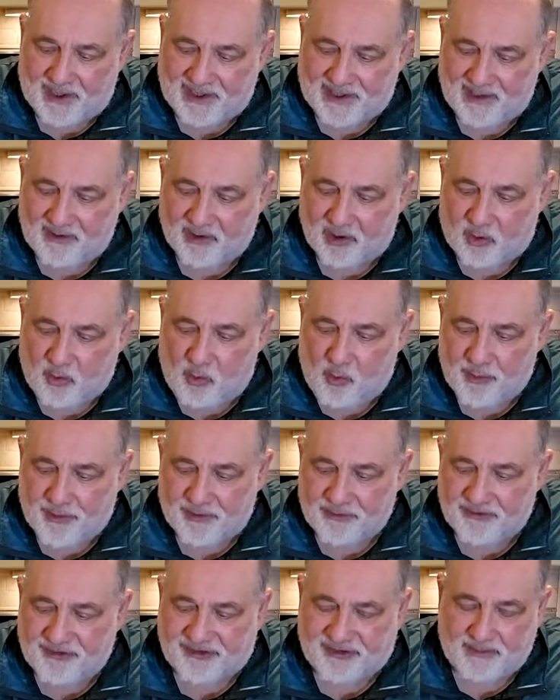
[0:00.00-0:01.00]
it into
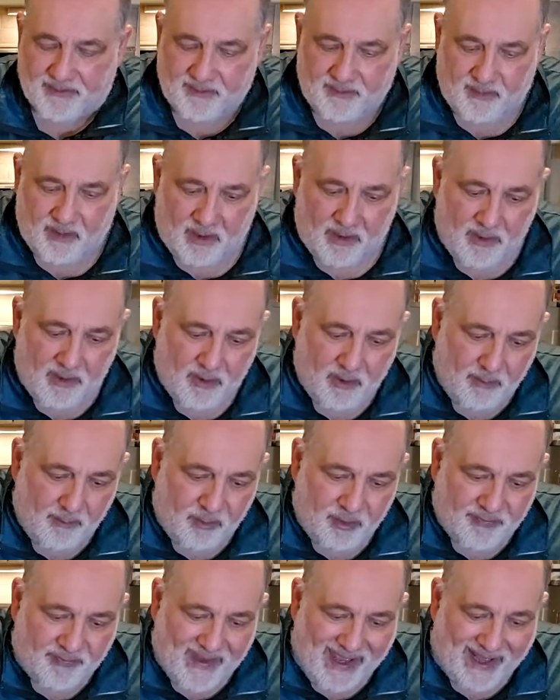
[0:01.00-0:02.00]
quarters,
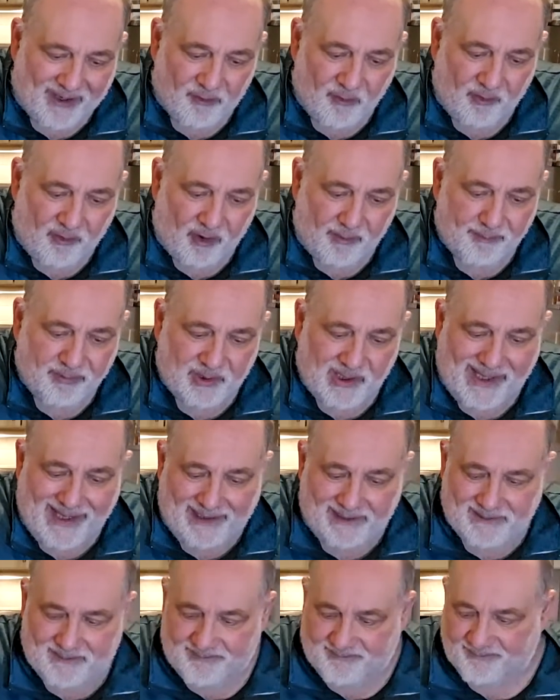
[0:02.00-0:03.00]
put that on our
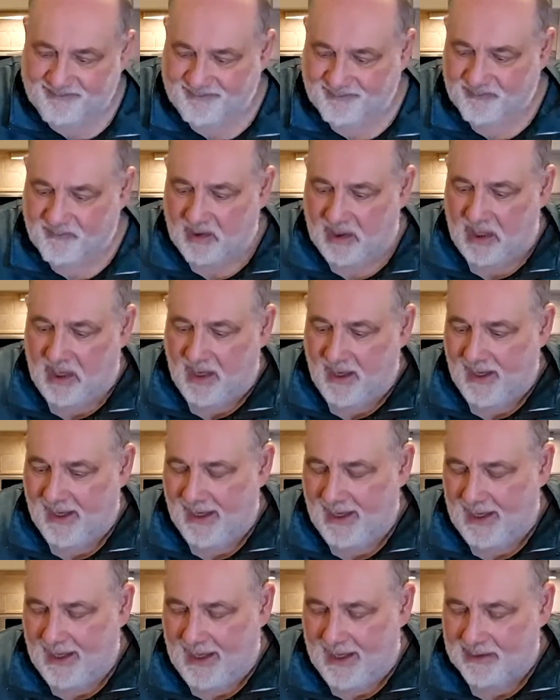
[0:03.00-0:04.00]
plate.
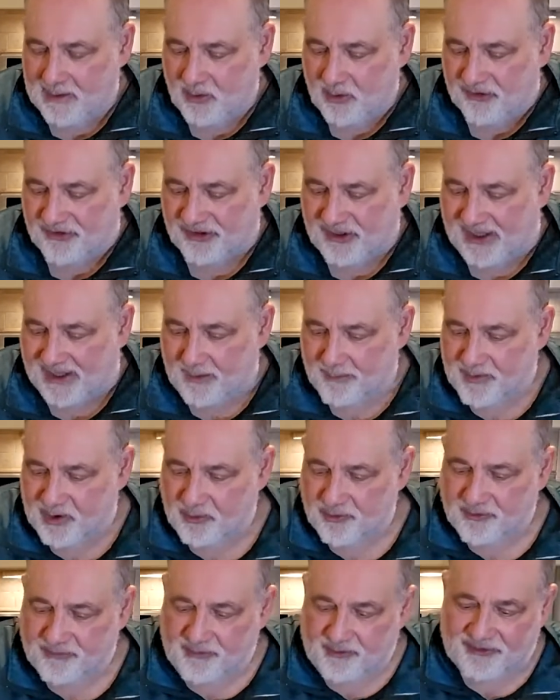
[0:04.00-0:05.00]
Looks like a
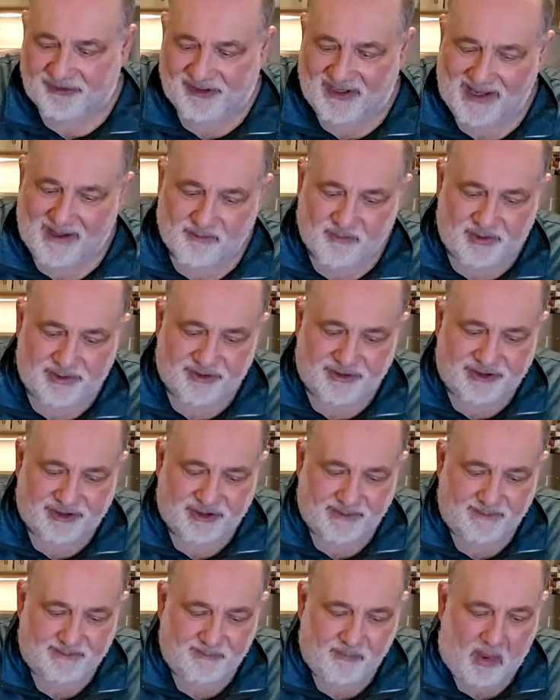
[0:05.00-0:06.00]
beautiful sandwich.
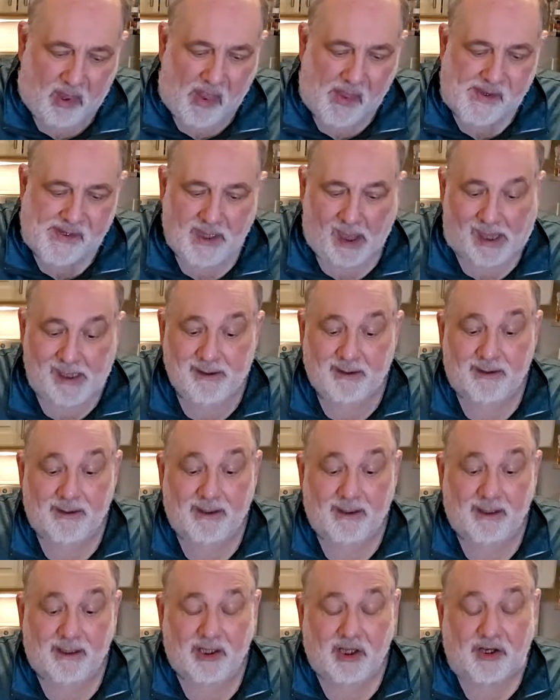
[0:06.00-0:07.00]

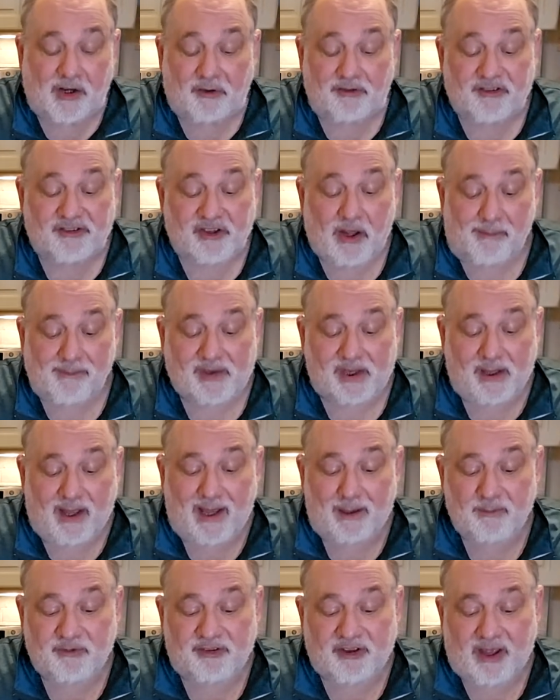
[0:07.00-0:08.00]
You know,
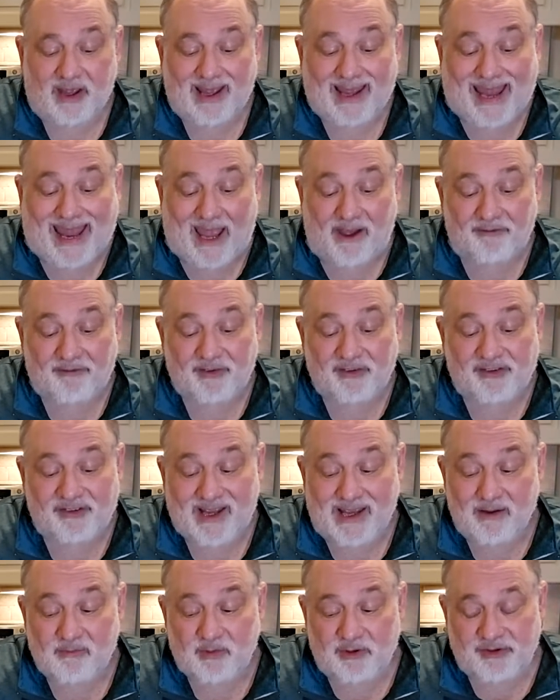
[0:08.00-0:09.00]
sometimes a half a
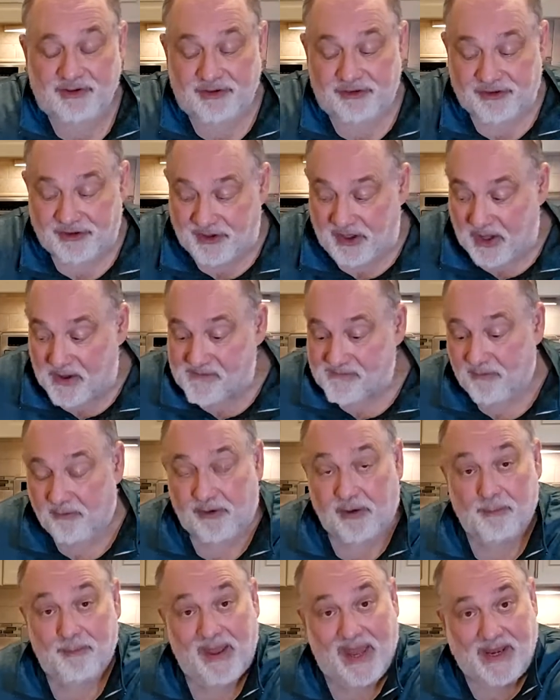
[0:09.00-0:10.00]
sandwich is enough,
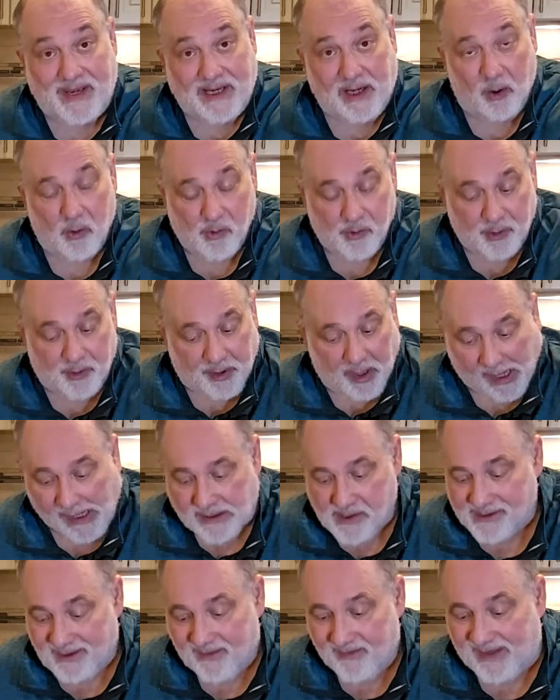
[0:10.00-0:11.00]
depending on
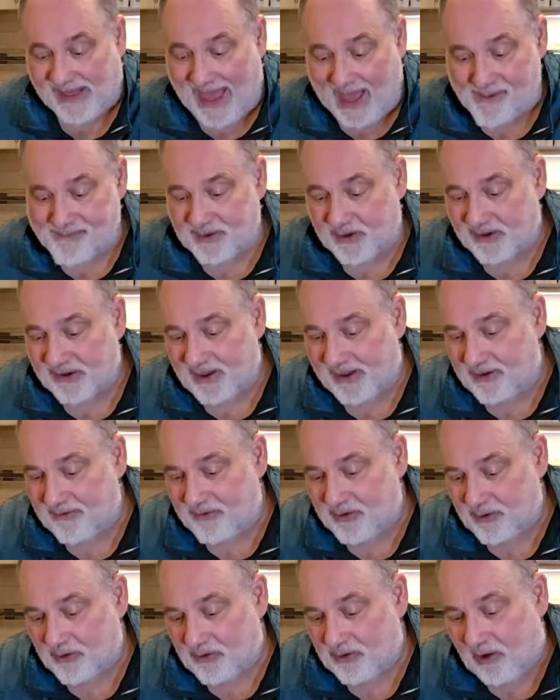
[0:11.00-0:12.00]
the appetite of
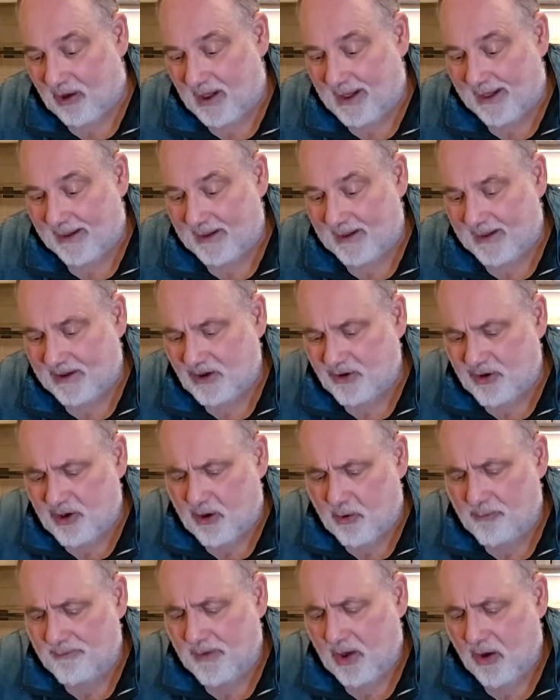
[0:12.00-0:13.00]
your client. And you
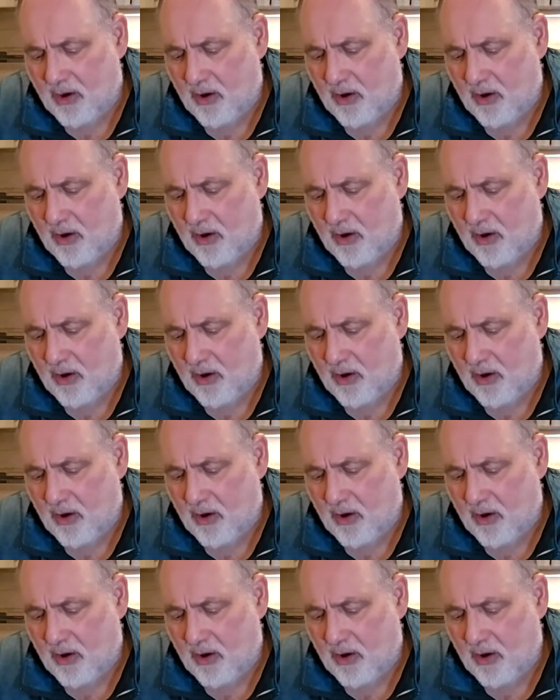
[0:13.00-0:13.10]
know,